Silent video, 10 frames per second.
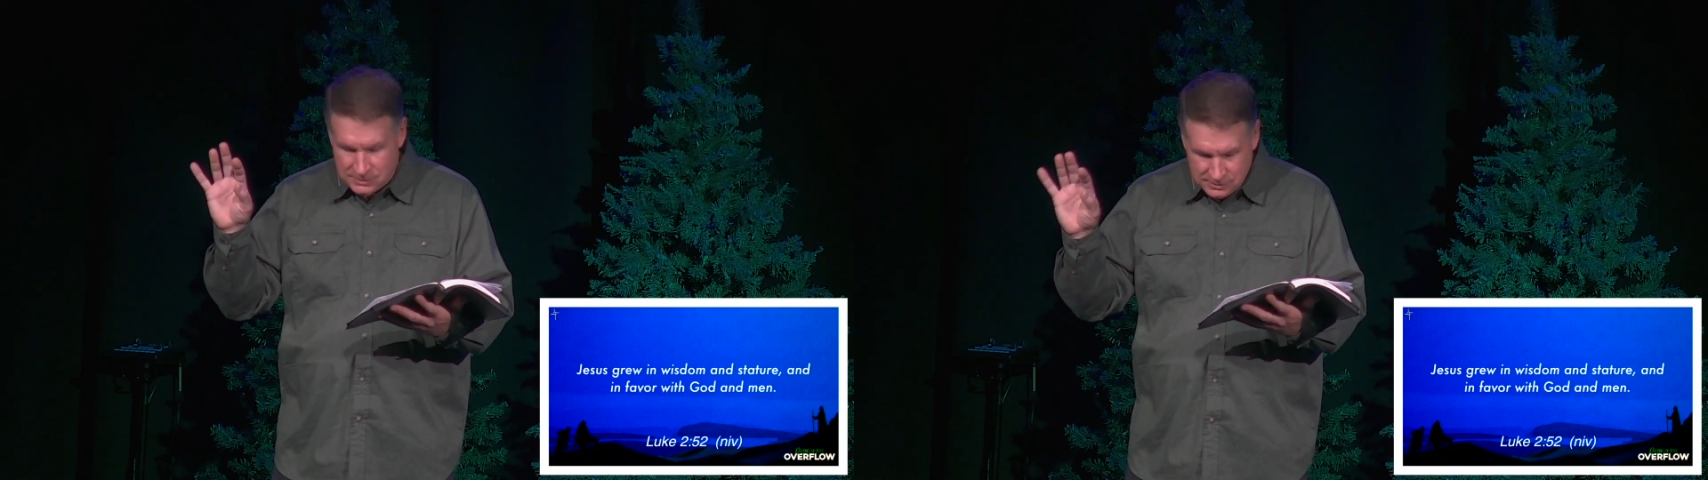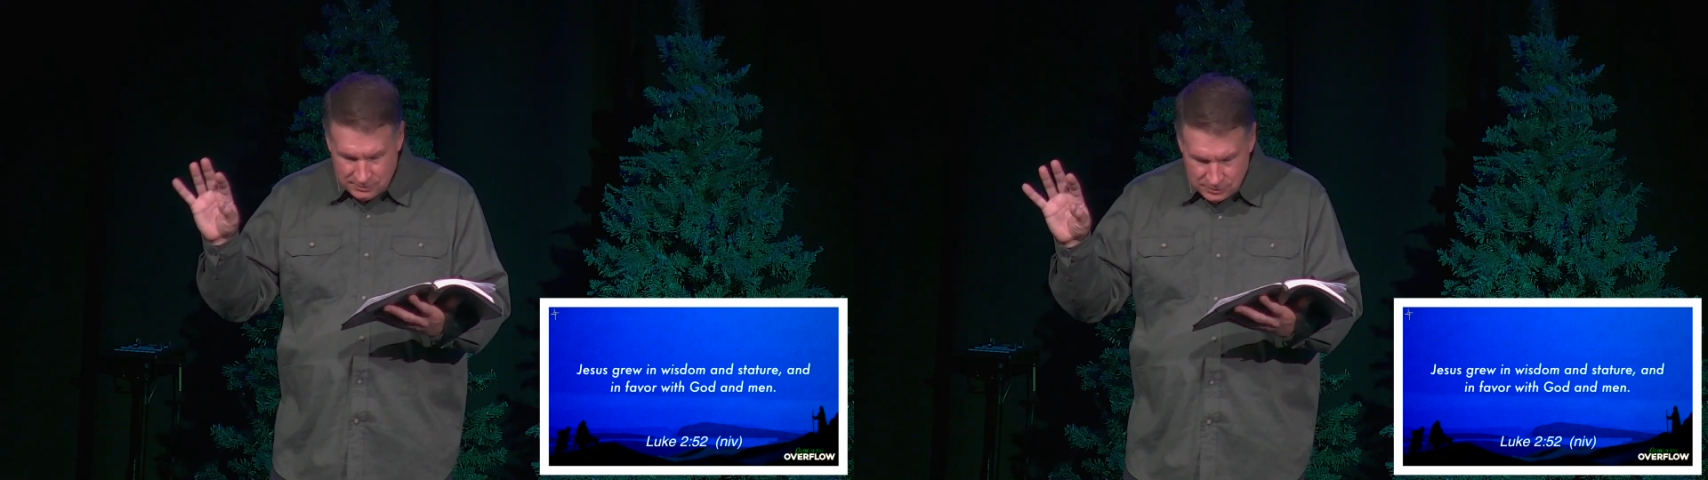
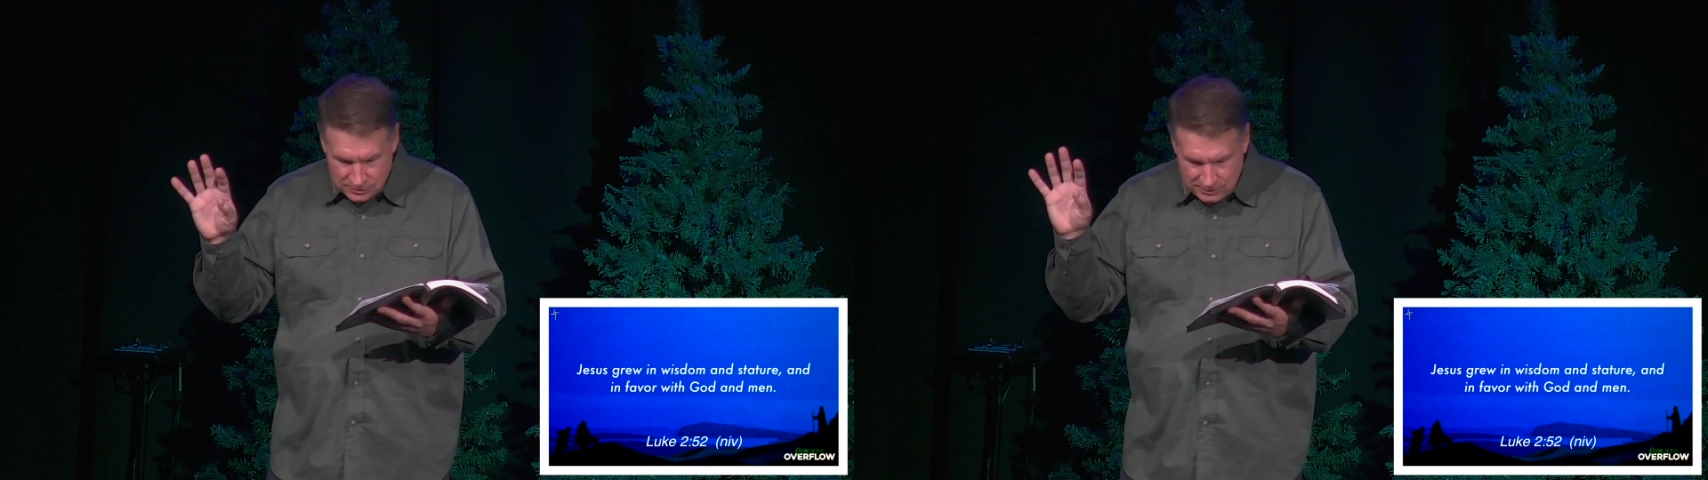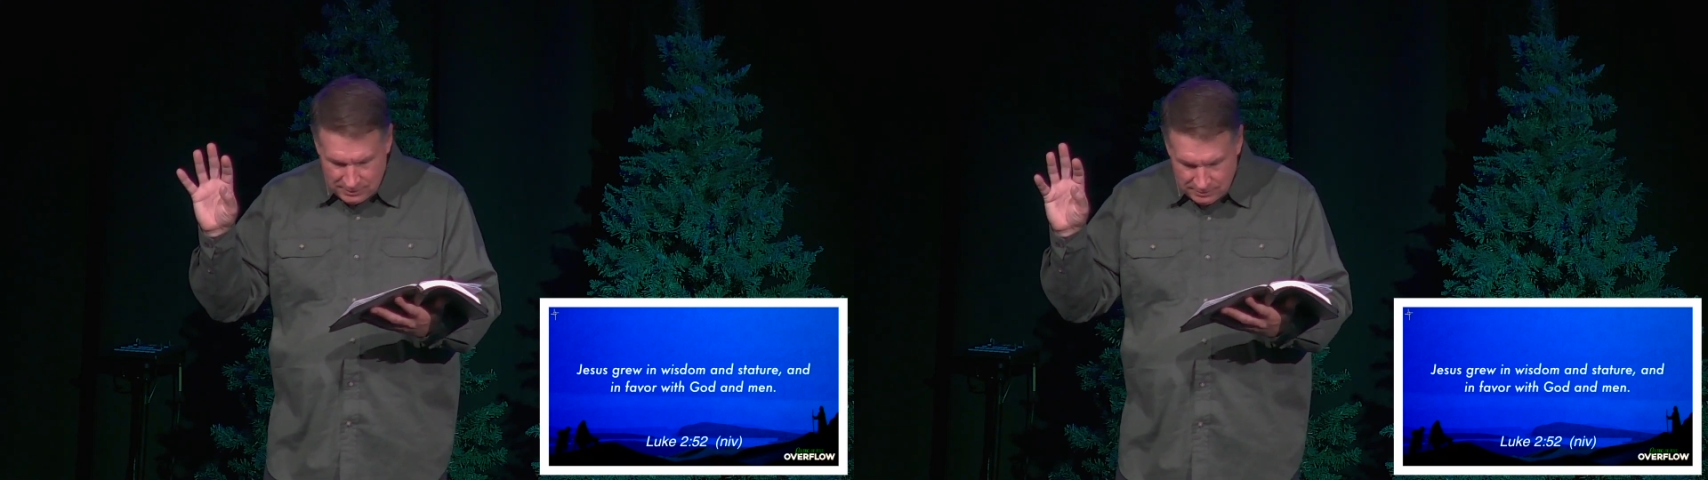
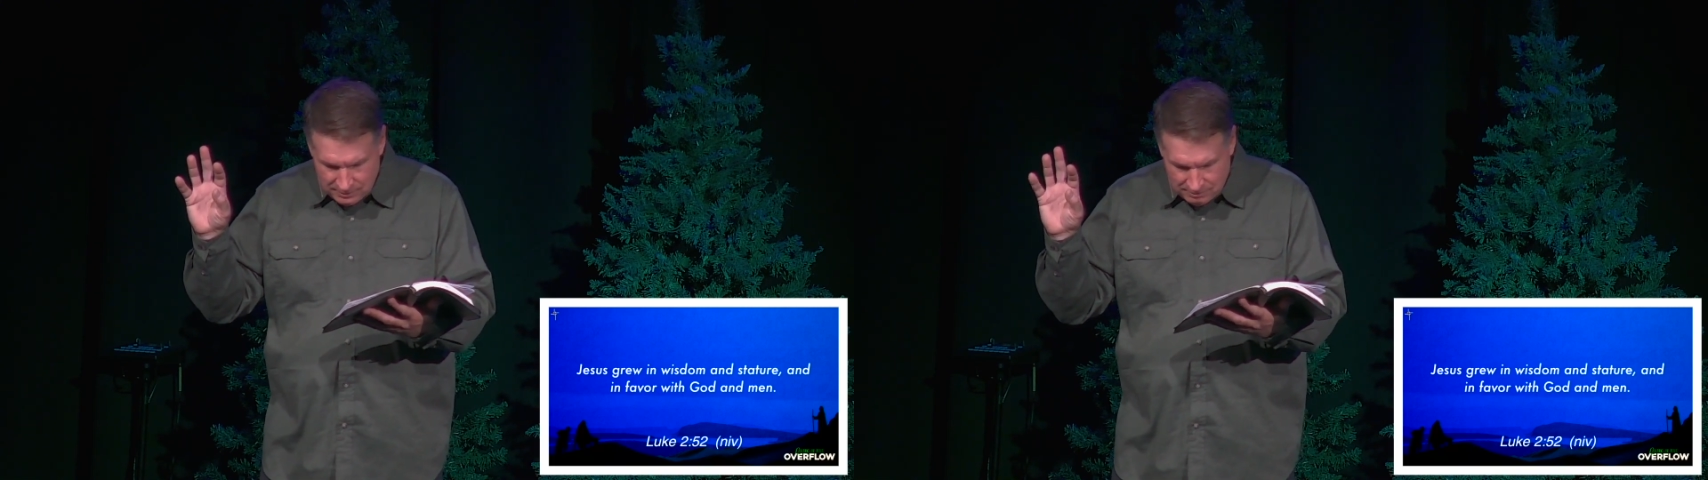socially,